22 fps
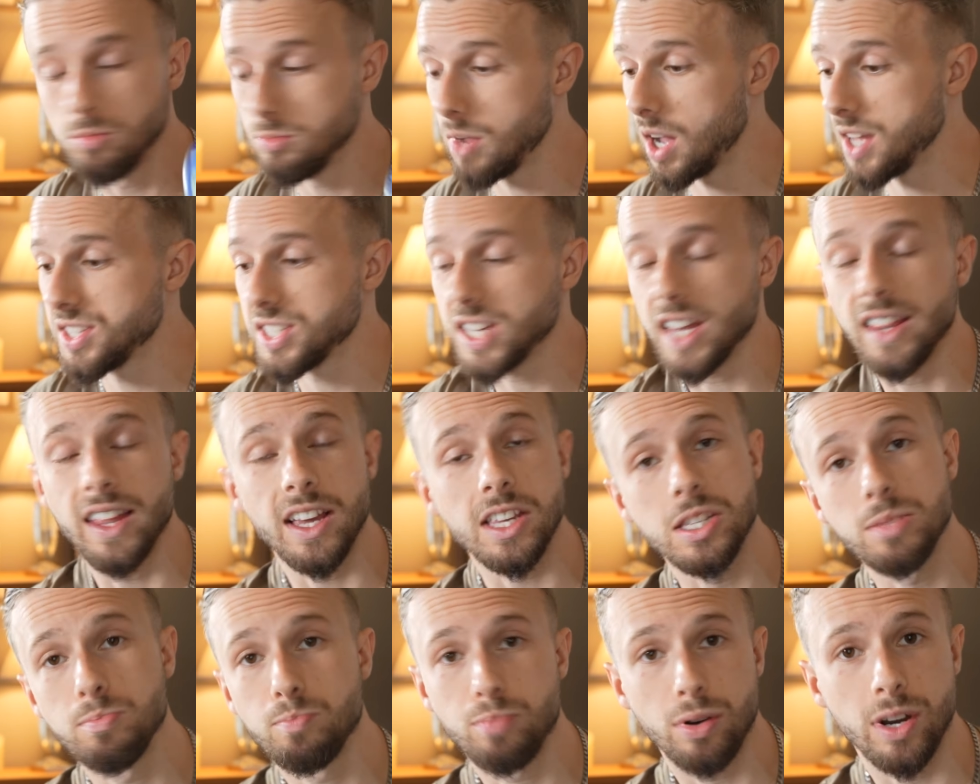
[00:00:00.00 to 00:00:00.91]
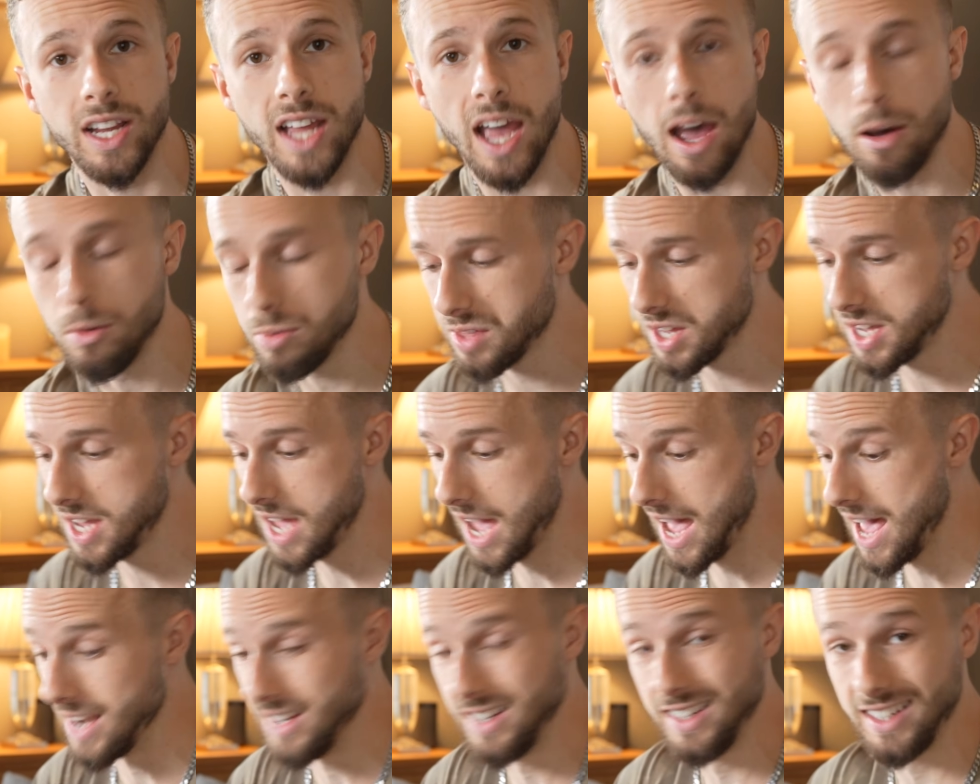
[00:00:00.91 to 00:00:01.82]
I'd say that's pretty healthy,
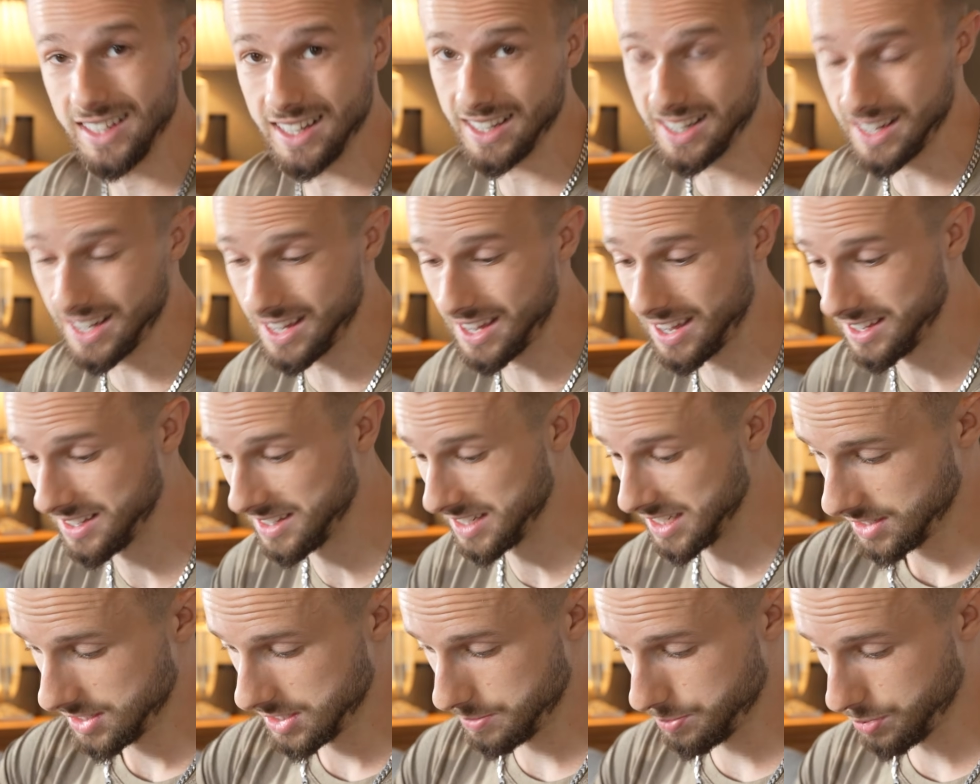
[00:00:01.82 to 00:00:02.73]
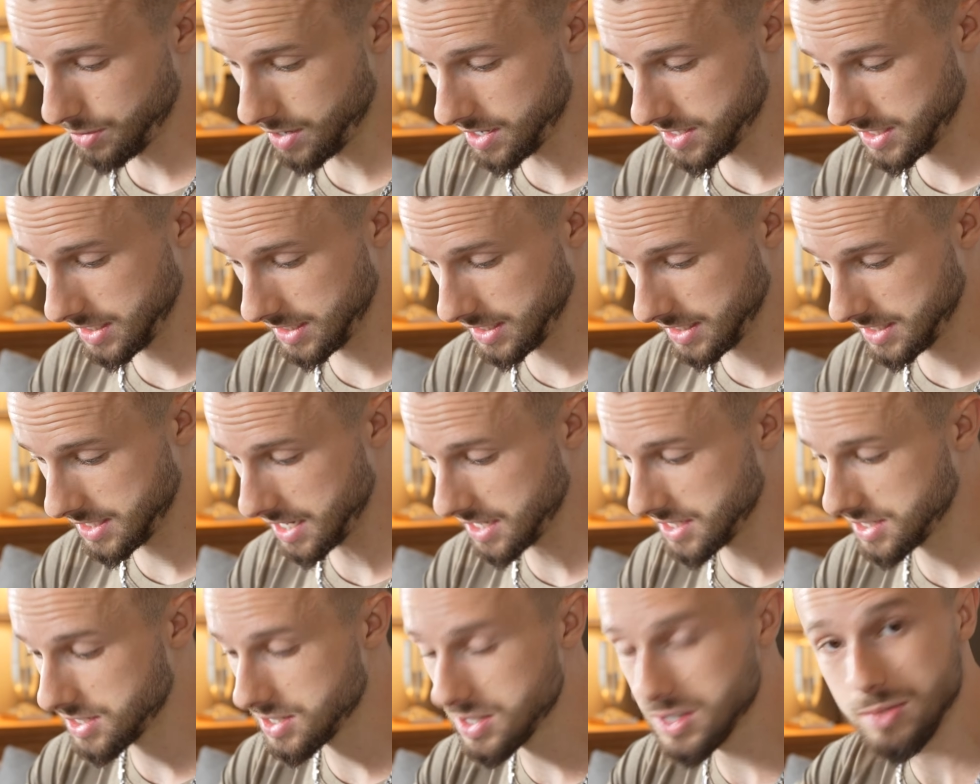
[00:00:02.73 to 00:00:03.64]
and it surprisingly
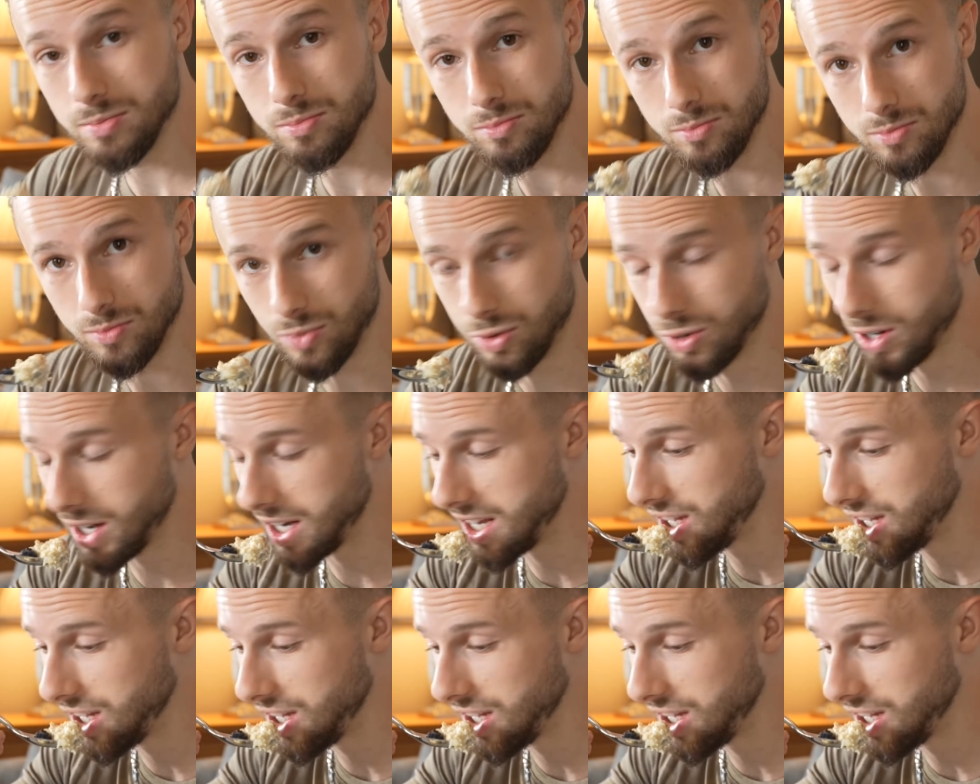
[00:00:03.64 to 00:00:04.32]
tastes really